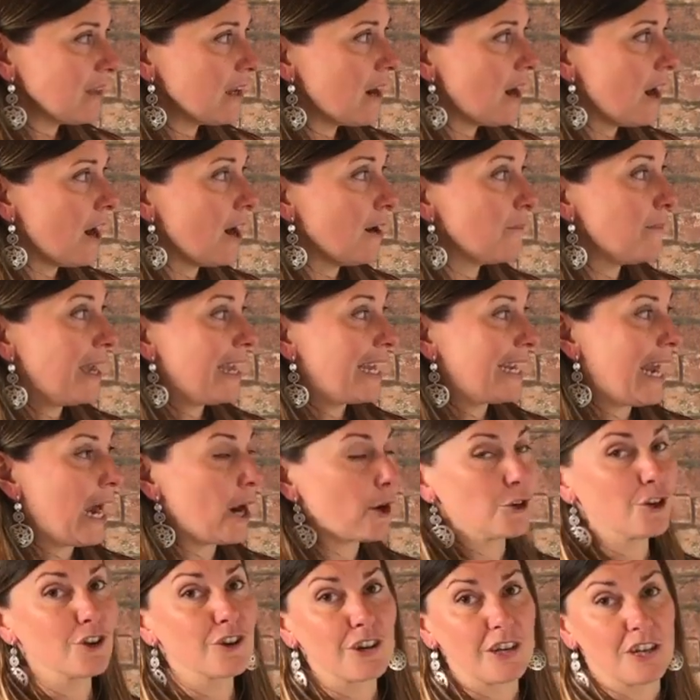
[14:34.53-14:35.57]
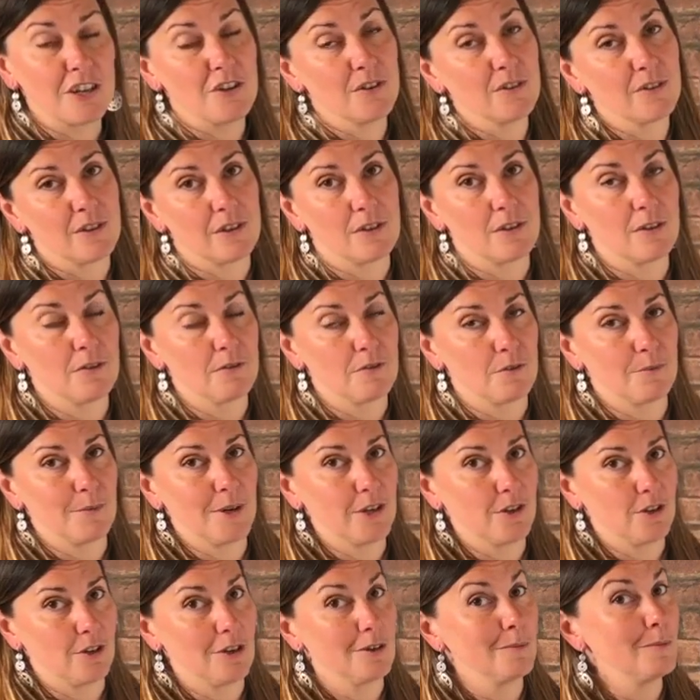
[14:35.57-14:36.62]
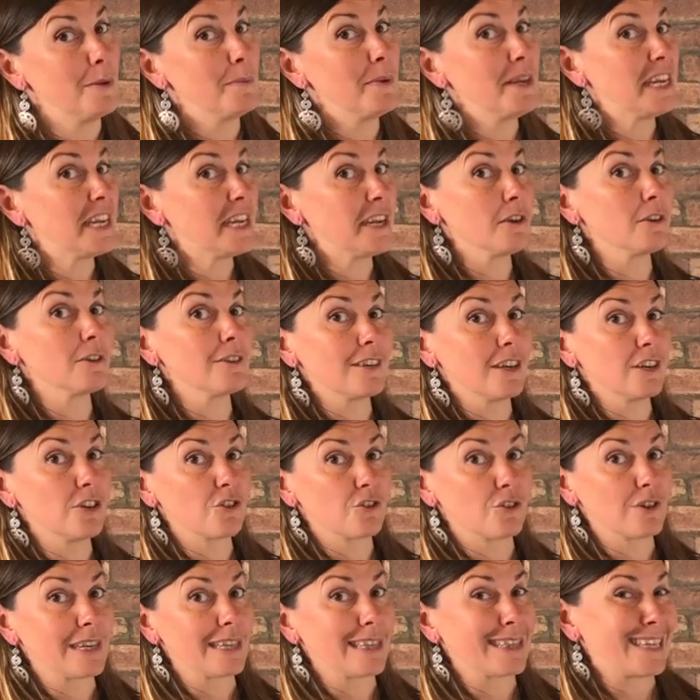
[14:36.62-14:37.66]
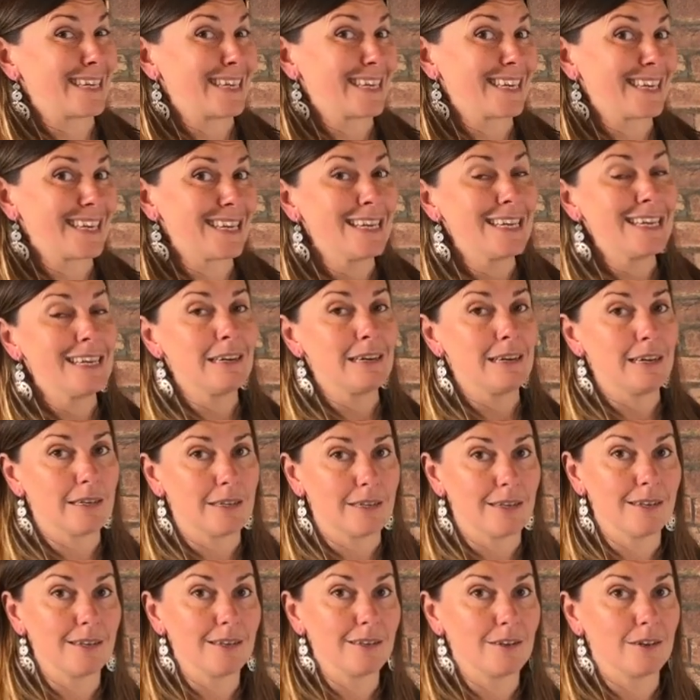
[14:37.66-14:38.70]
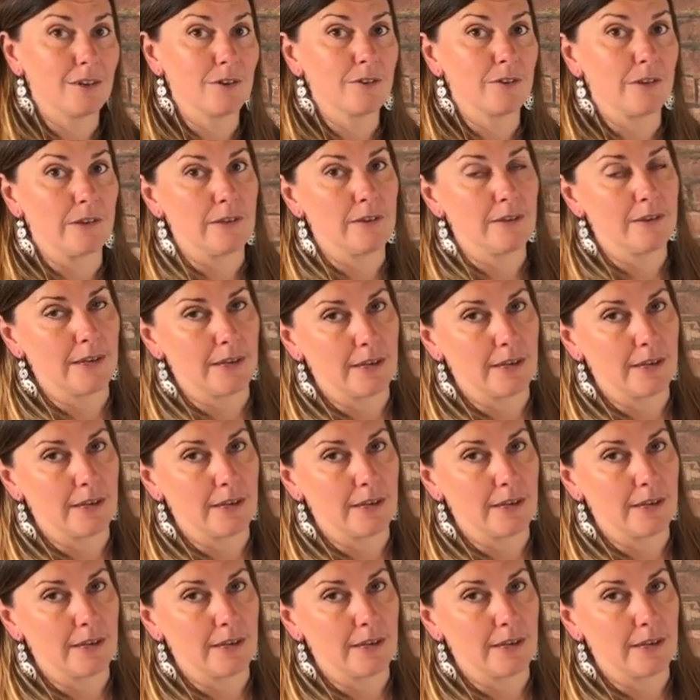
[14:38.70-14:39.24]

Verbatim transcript: Um, and how you're going to use this information to maybe heal an injury like a tendinosis,